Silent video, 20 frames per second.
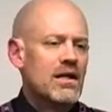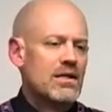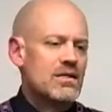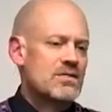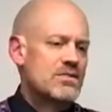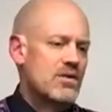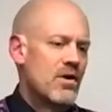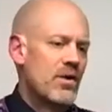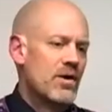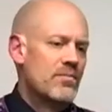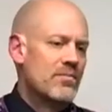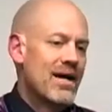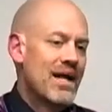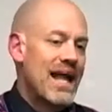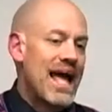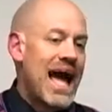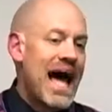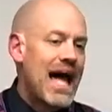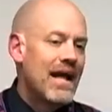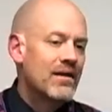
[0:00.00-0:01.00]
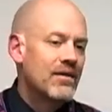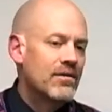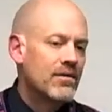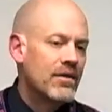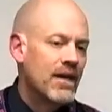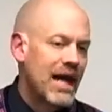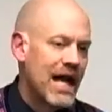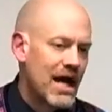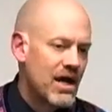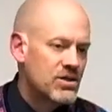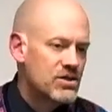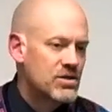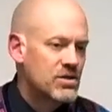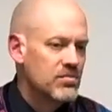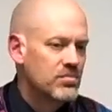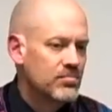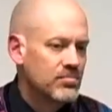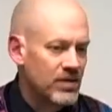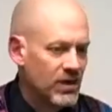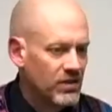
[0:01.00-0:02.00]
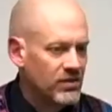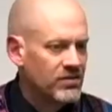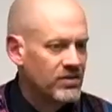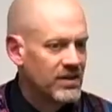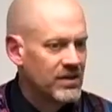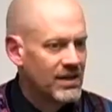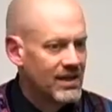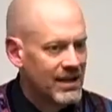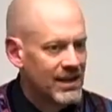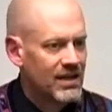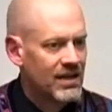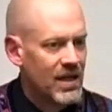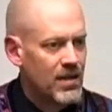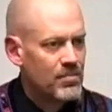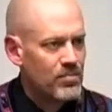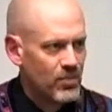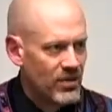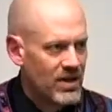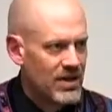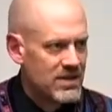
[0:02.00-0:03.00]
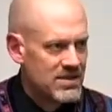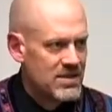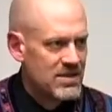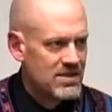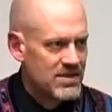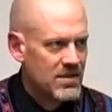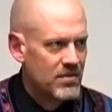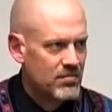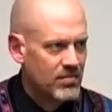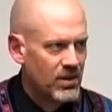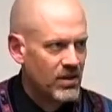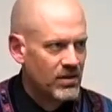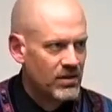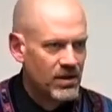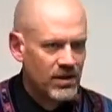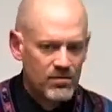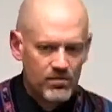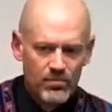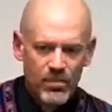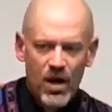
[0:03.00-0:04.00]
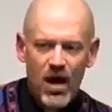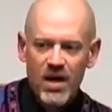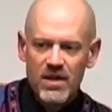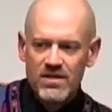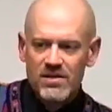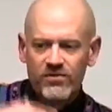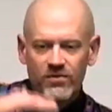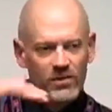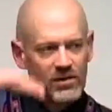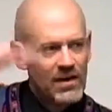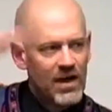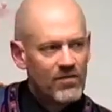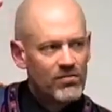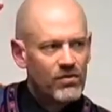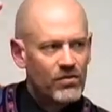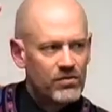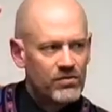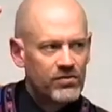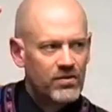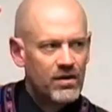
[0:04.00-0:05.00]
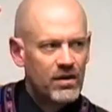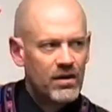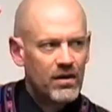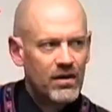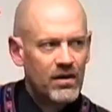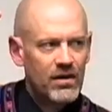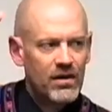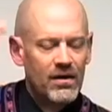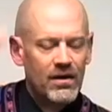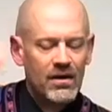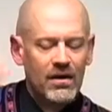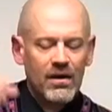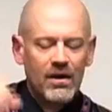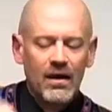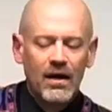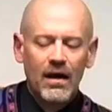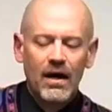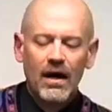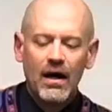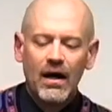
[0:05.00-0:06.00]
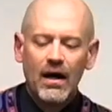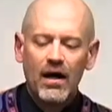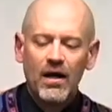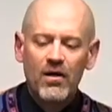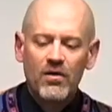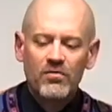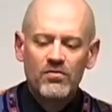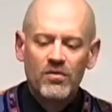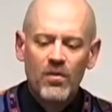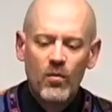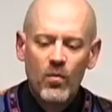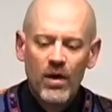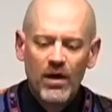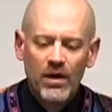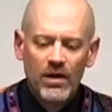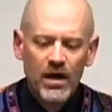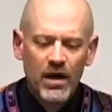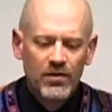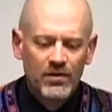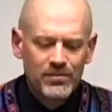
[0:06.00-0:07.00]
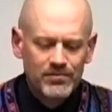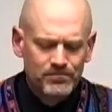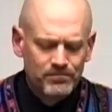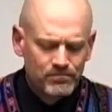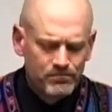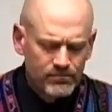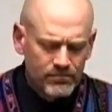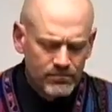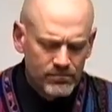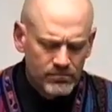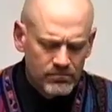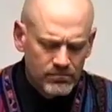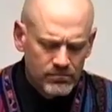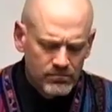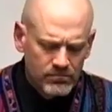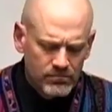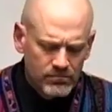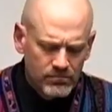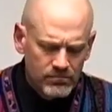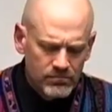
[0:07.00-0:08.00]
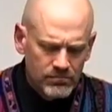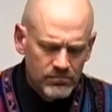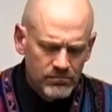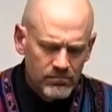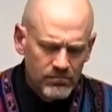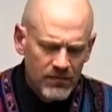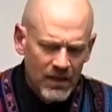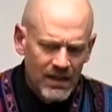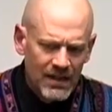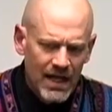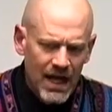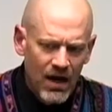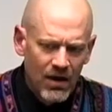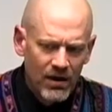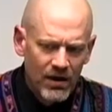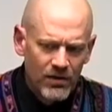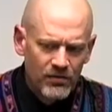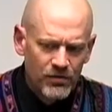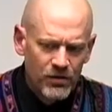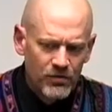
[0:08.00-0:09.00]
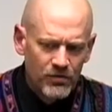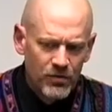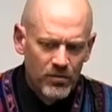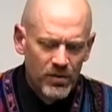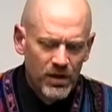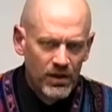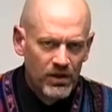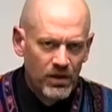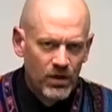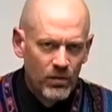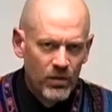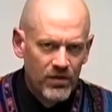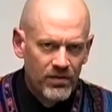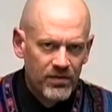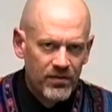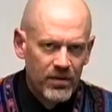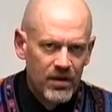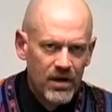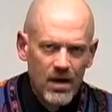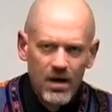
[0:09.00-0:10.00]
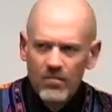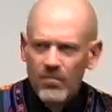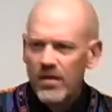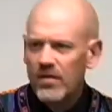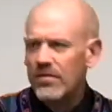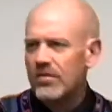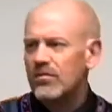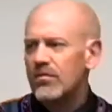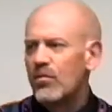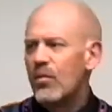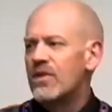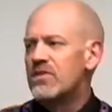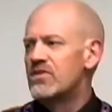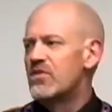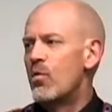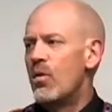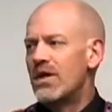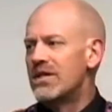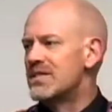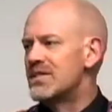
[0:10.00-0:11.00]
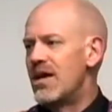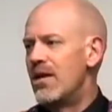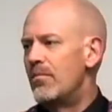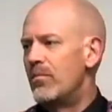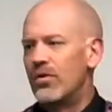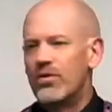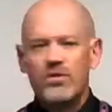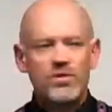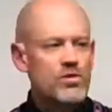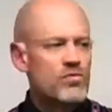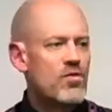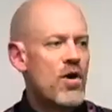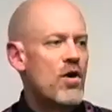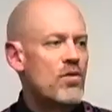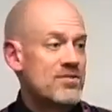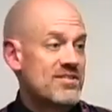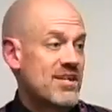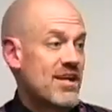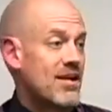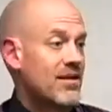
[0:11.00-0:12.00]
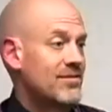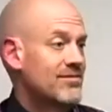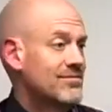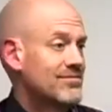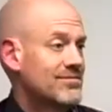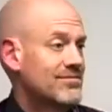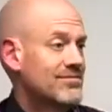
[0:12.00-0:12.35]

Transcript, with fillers: And so in Manhattan, they actually built it in a pre existing building, but on different levels uh, from one another. Now, if you're familiar with what's the one temple that you've all seen?